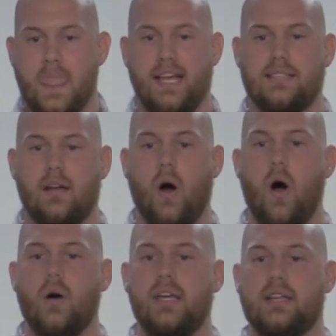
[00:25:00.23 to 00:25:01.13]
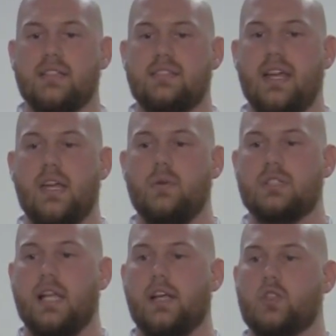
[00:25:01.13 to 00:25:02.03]
He said all he could say
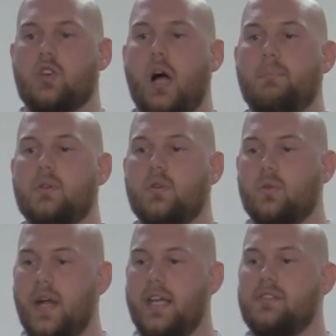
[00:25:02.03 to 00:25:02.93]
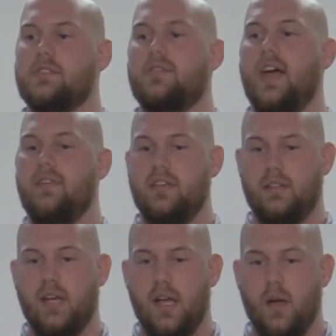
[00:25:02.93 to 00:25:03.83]
was like tropical rains of
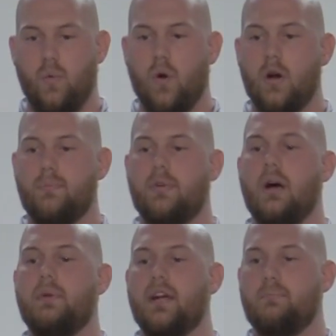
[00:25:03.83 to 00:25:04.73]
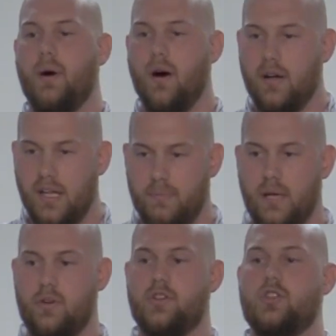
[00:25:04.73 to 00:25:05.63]
heaven weren't coming upon him.
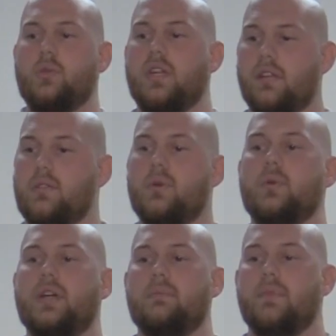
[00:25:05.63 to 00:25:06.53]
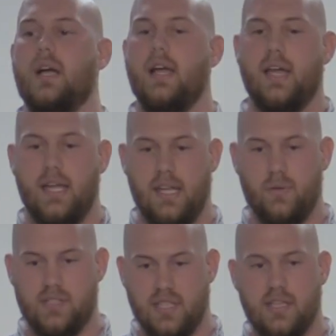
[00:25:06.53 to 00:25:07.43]
They were shooting through him. And
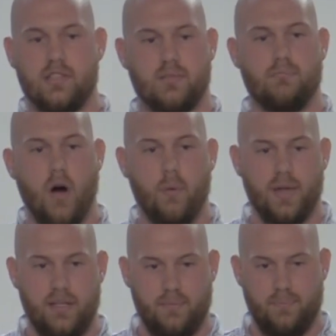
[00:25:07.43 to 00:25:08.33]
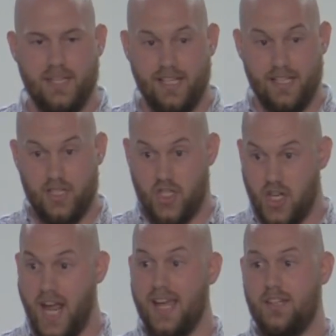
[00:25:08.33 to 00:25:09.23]
he was in this moment being
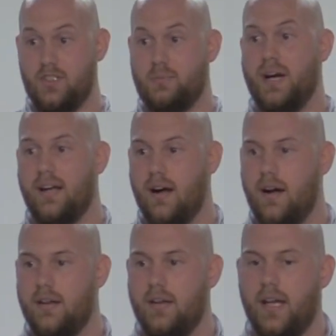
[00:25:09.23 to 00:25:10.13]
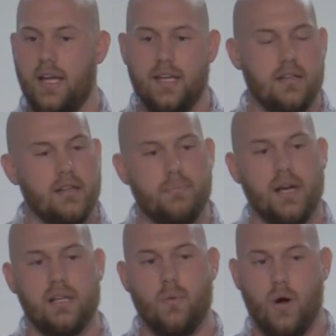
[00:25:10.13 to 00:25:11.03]
changed by God. He couldn't
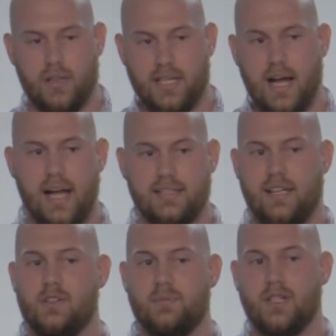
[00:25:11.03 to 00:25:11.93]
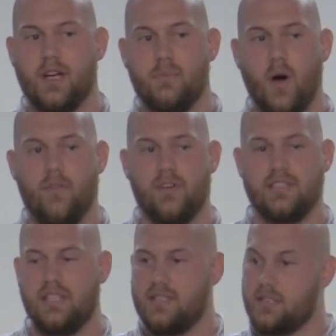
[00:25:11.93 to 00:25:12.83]
barely walk. The guy tells him to come over
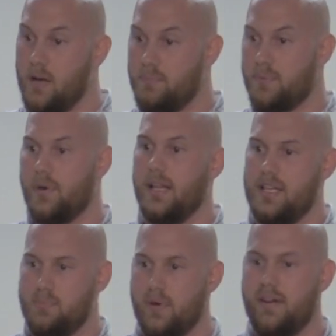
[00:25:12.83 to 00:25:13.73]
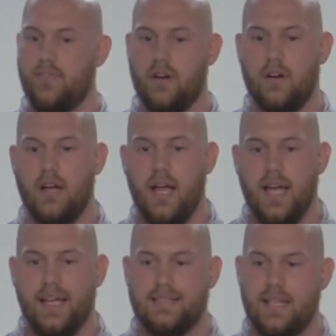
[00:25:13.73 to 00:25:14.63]
and says, come pray, let's pray for her.
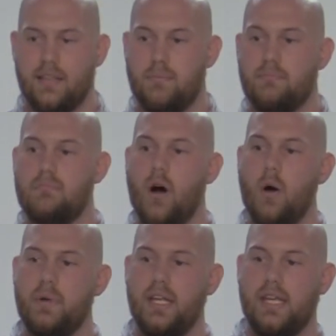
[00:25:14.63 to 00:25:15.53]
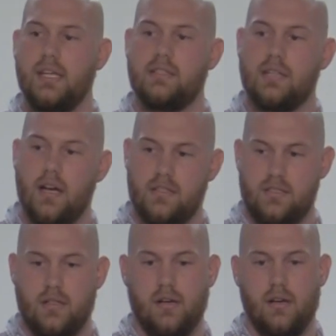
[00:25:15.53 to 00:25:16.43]
He said the moment he
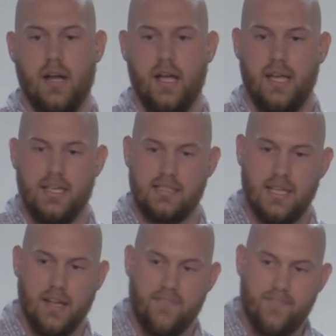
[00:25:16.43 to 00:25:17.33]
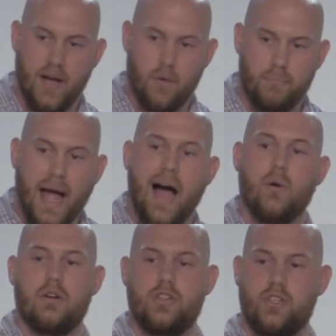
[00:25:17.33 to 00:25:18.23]
touched her, he said he felt
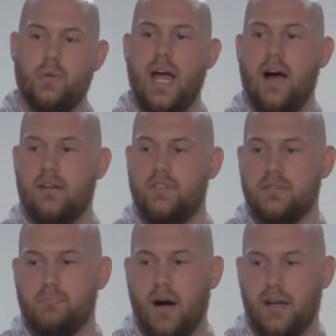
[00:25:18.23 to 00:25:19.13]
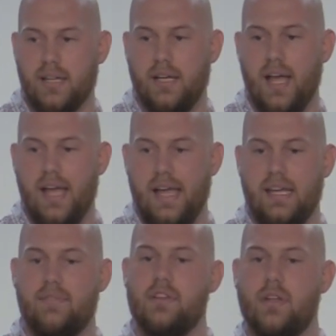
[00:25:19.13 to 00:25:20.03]
power shoot out of his body.
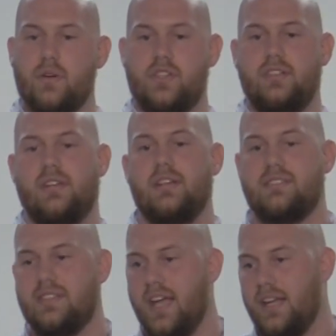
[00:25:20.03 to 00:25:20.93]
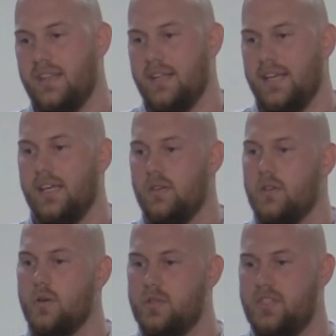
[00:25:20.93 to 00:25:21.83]
And even though she didn't say anything, he
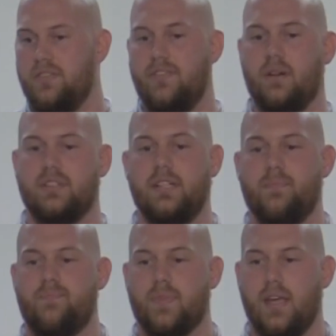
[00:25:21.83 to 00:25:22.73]
knew she felt it.